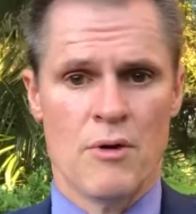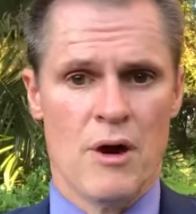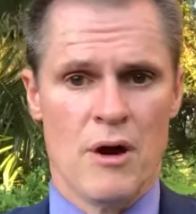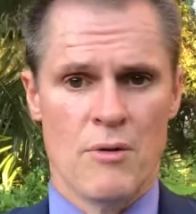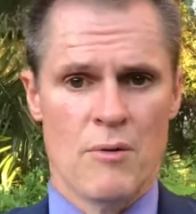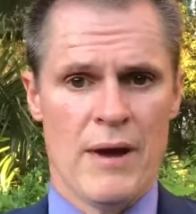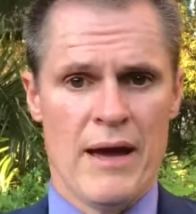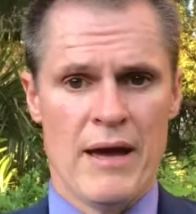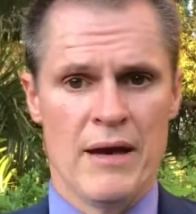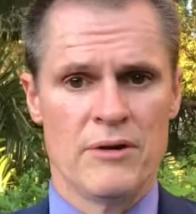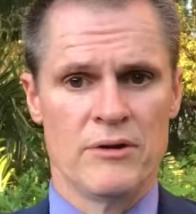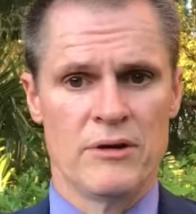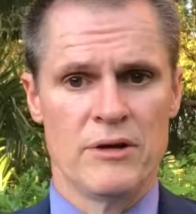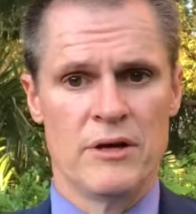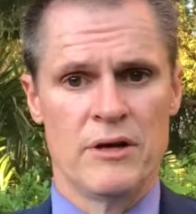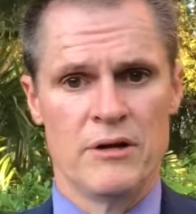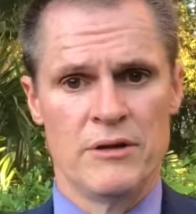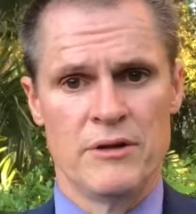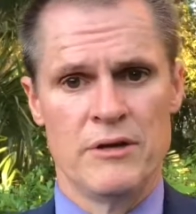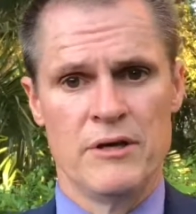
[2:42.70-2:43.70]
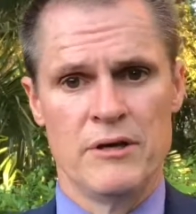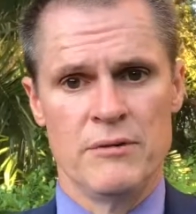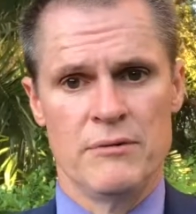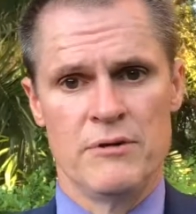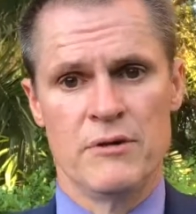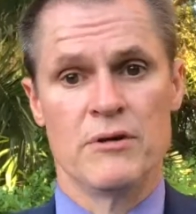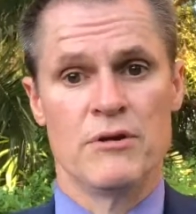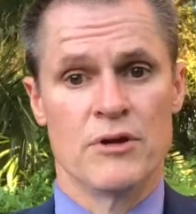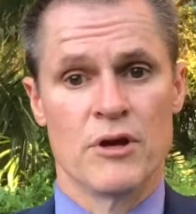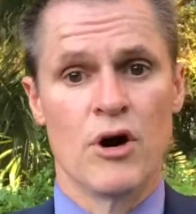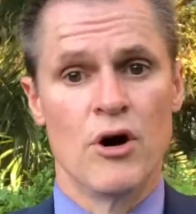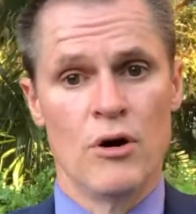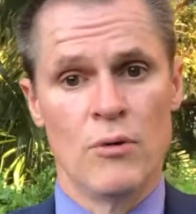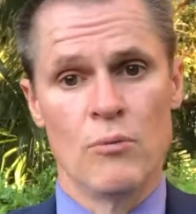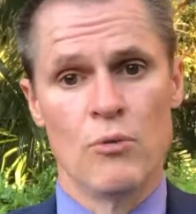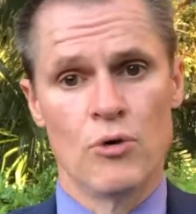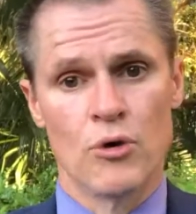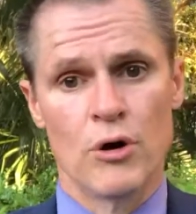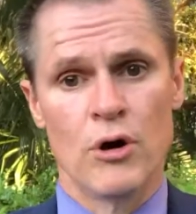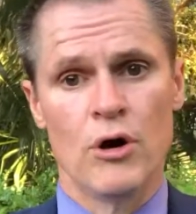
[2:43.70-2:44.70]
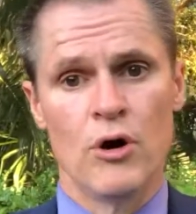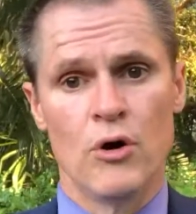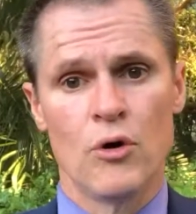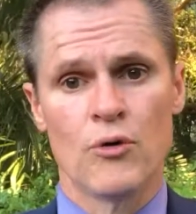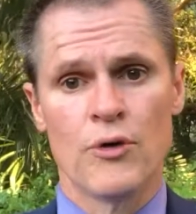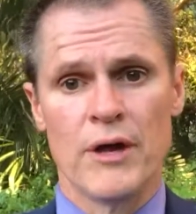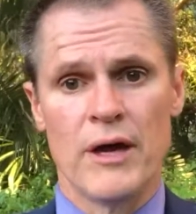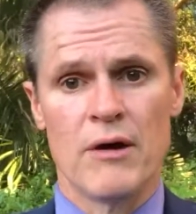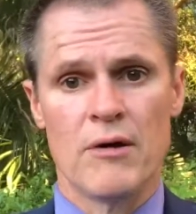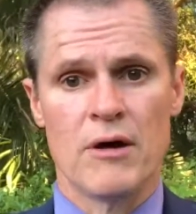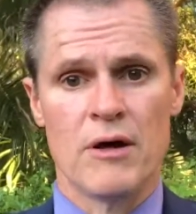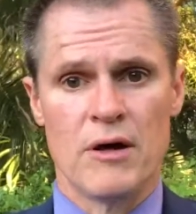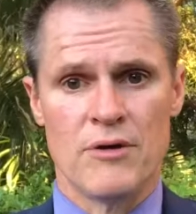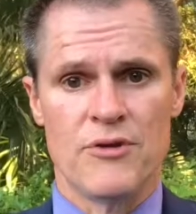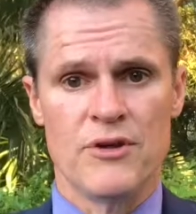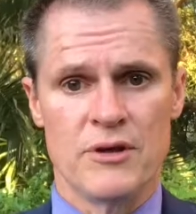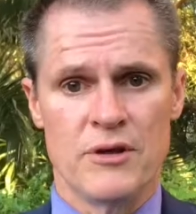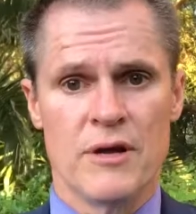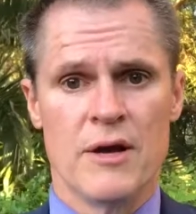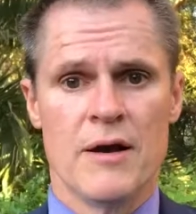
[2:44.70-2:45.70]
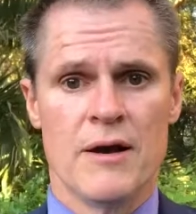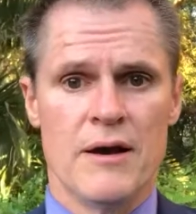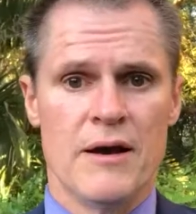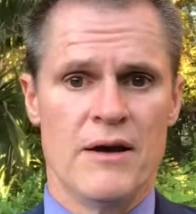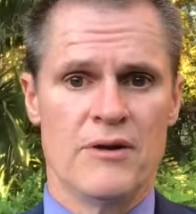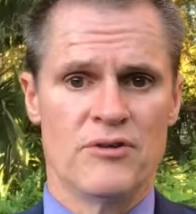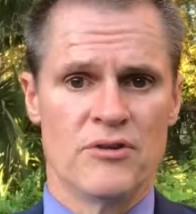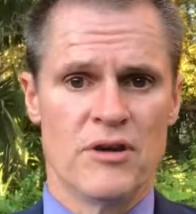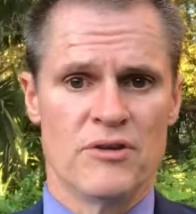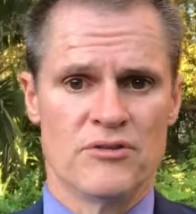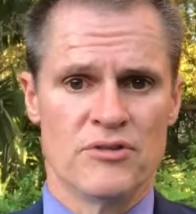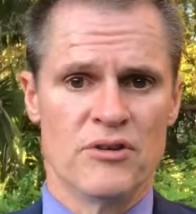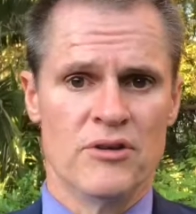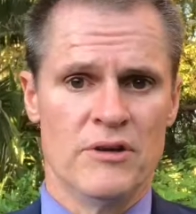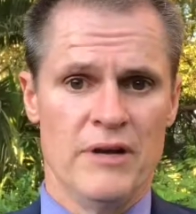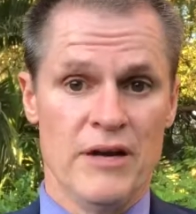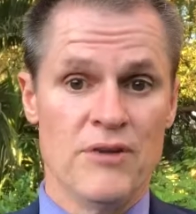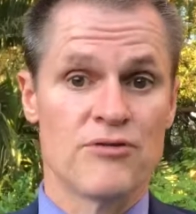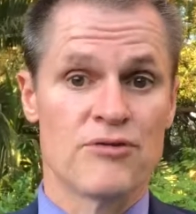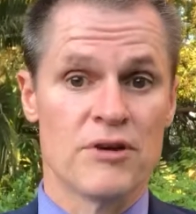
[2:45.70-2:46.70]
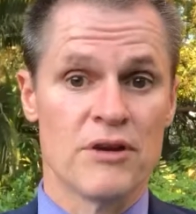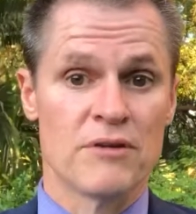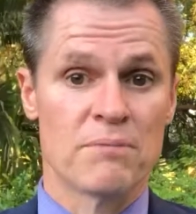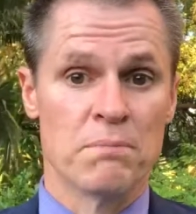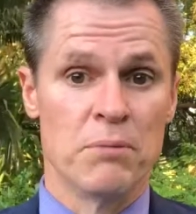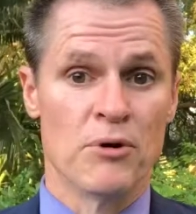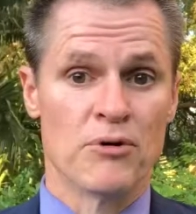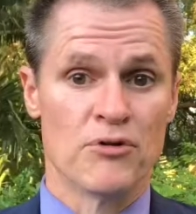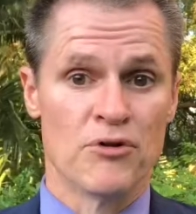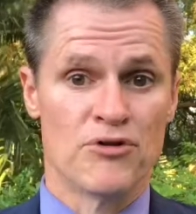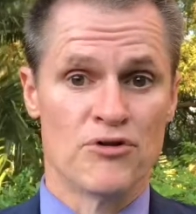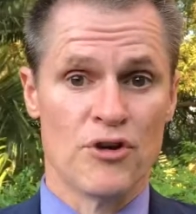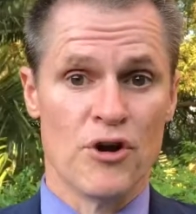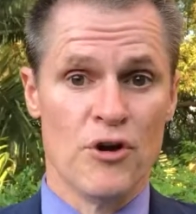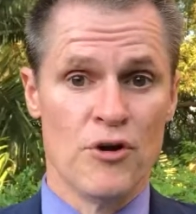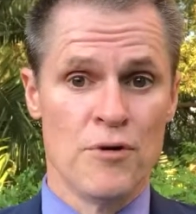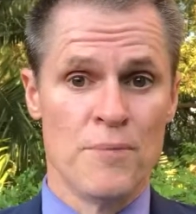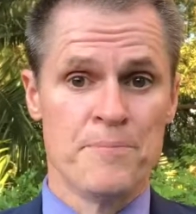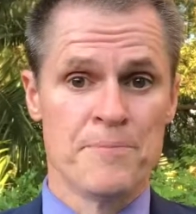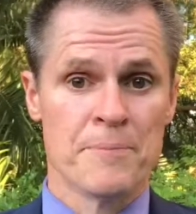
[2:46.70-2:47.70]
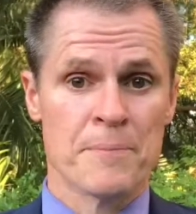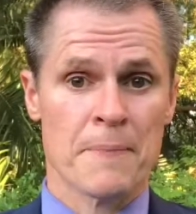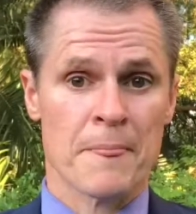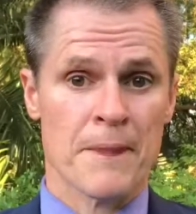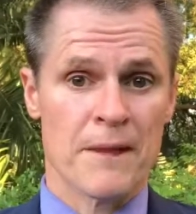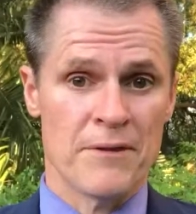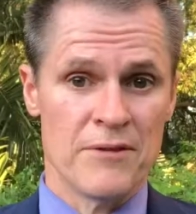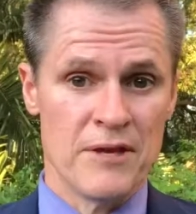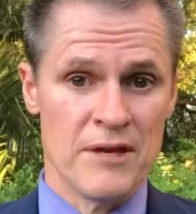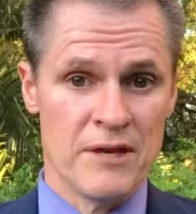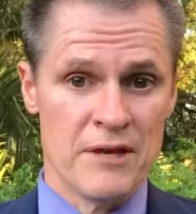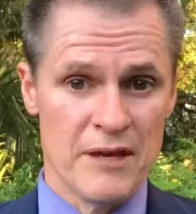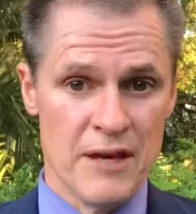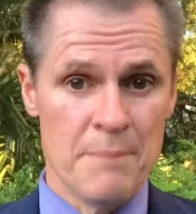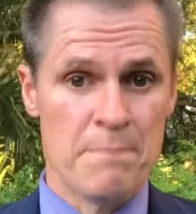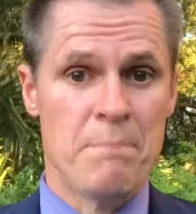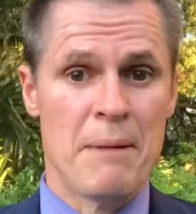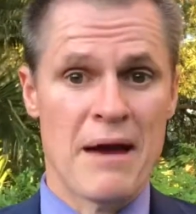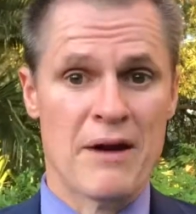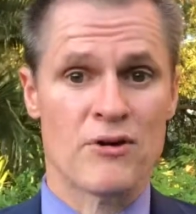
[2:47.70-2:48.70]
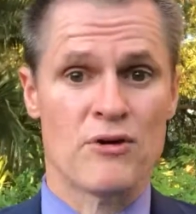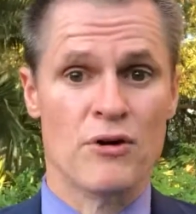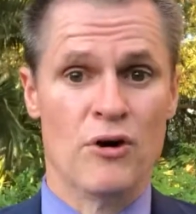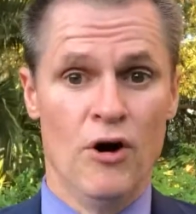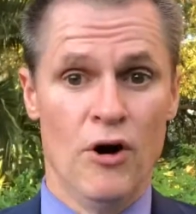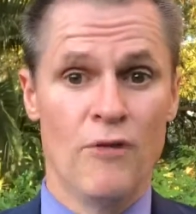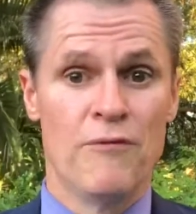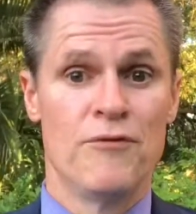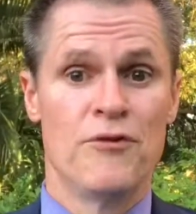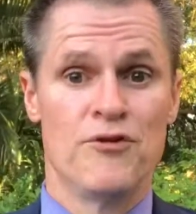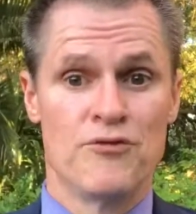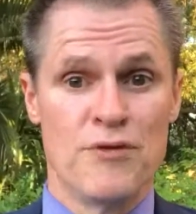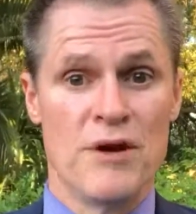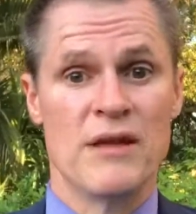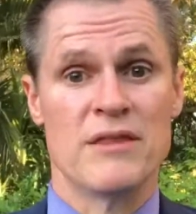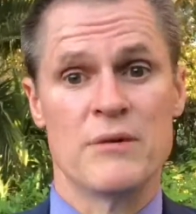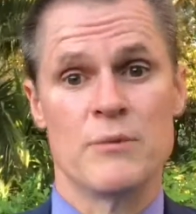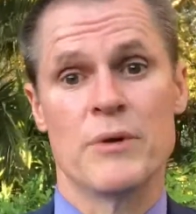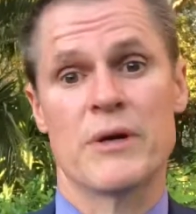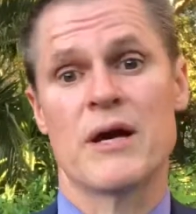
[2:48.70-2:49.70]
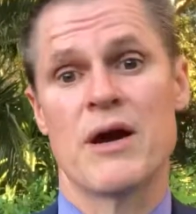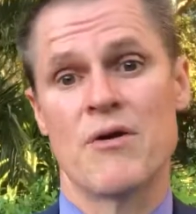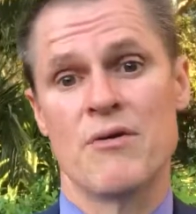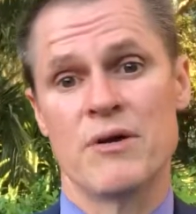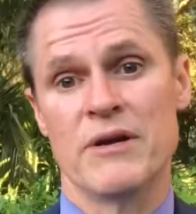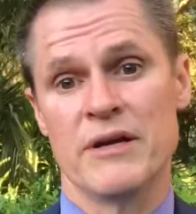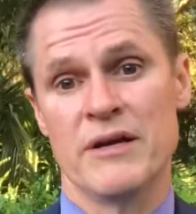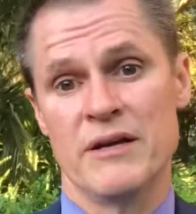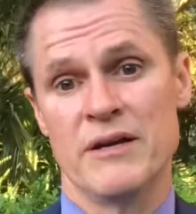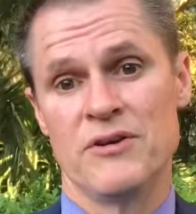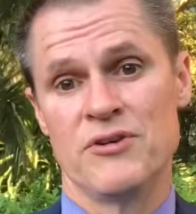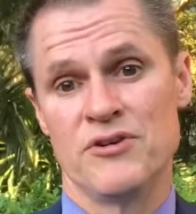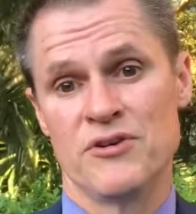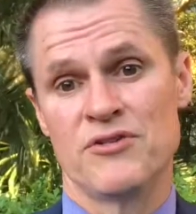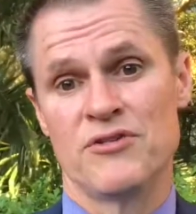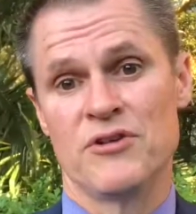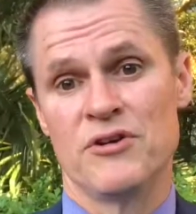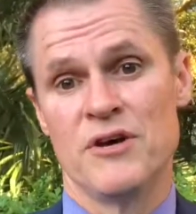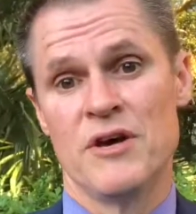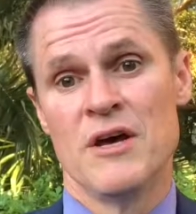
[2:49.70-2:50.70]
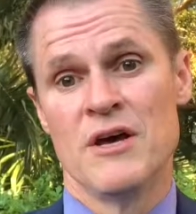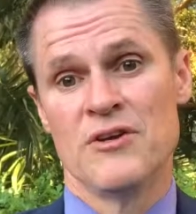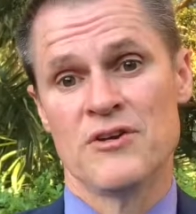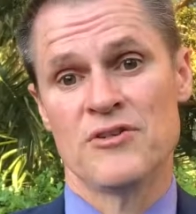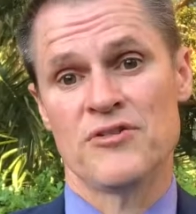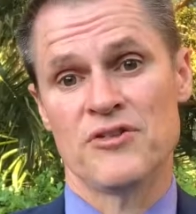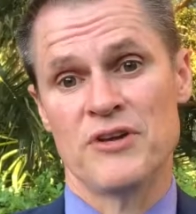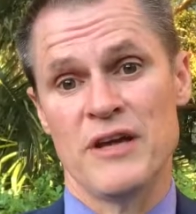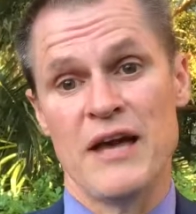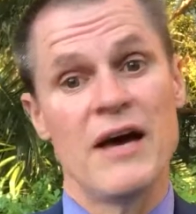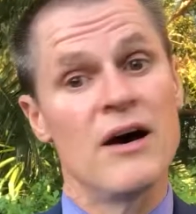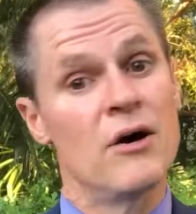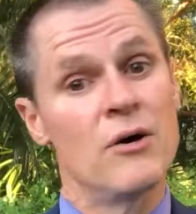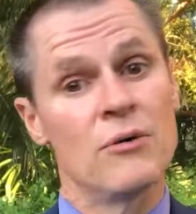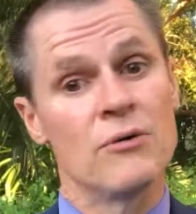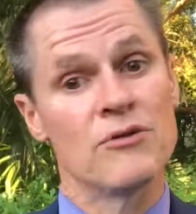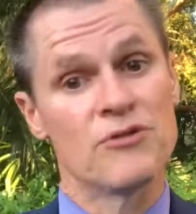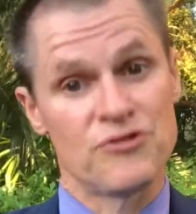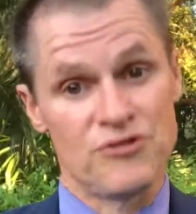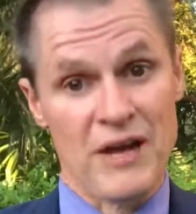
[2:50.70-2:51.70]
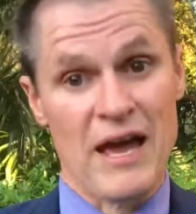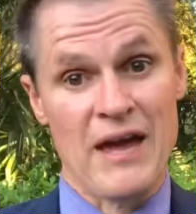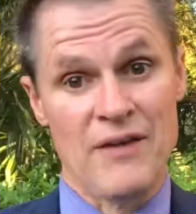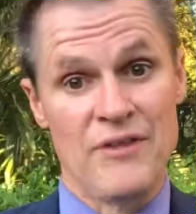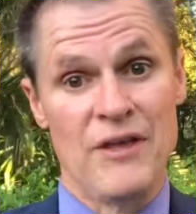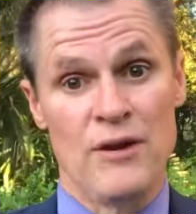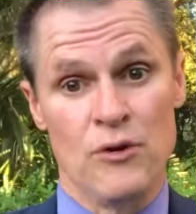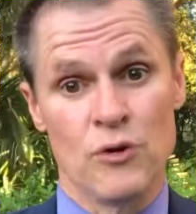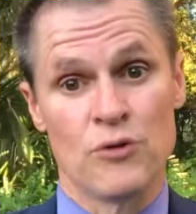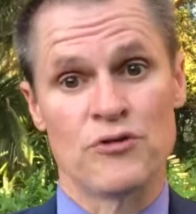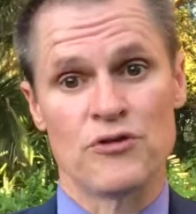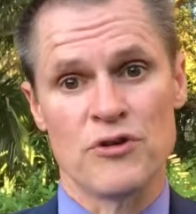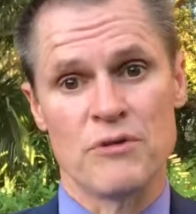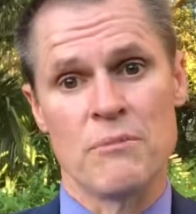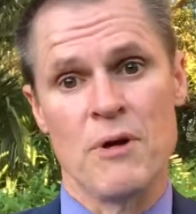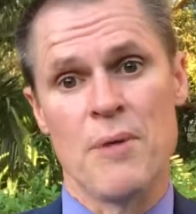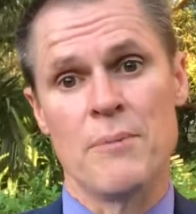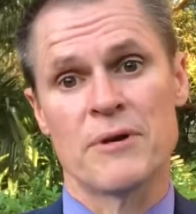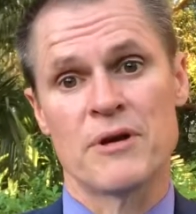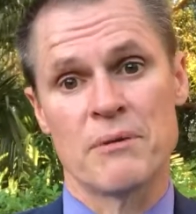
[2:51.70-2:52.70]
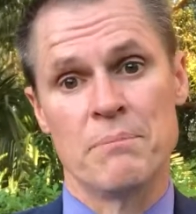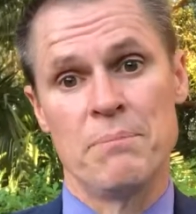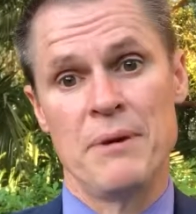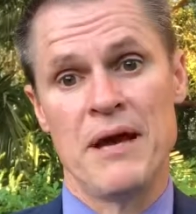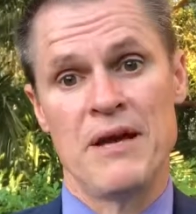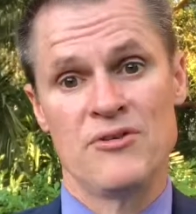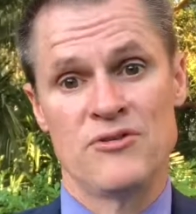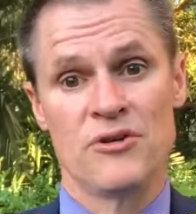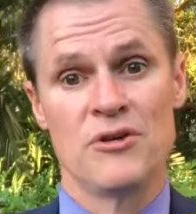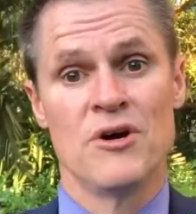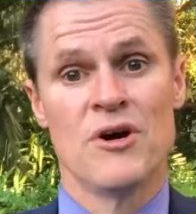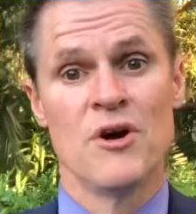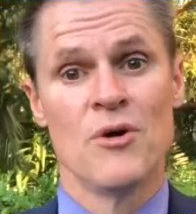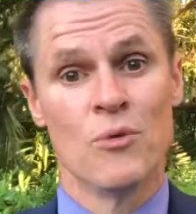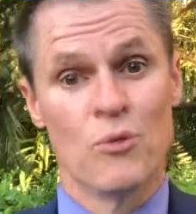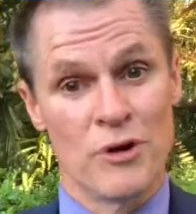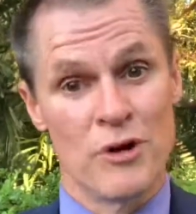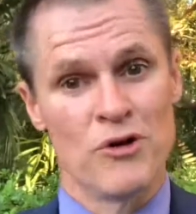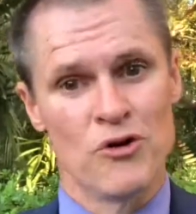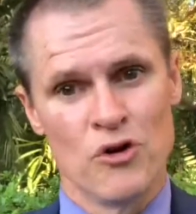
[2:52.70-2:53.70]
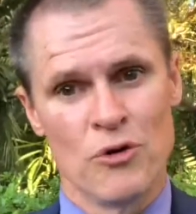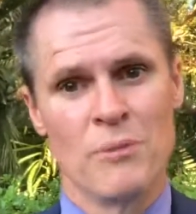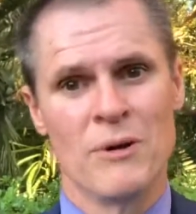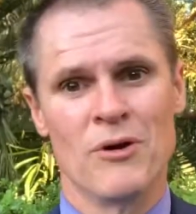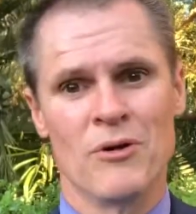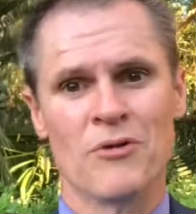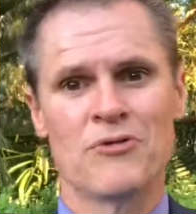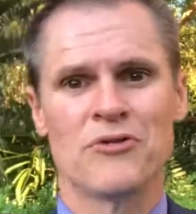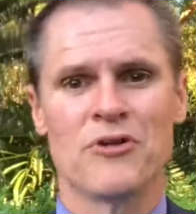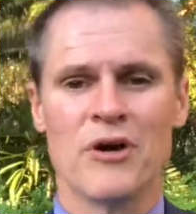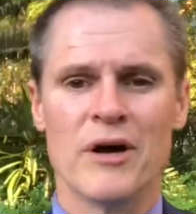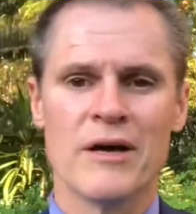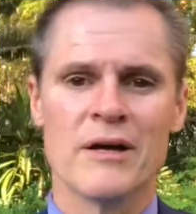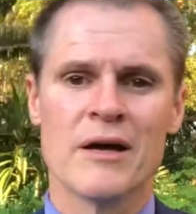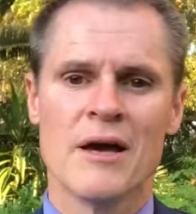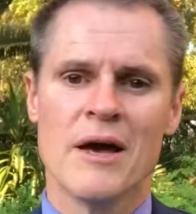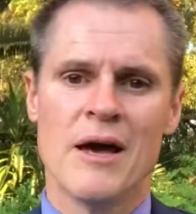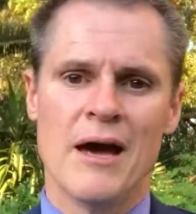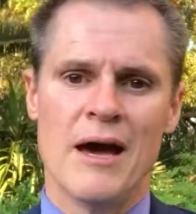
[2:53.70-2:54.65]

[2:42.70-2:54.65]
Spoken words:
around the Goan Water Hole there. I think it's an interesting spot to show the impact of the drought that we're currently in, and just to see how sad that looks at the moment compared to what it normally looks like.